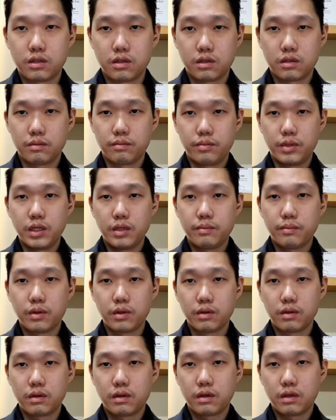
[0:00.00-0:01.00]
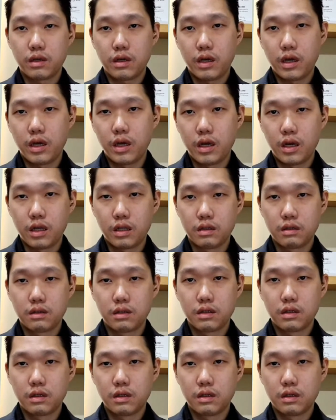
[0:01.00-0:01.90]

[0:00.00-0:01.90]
certain people and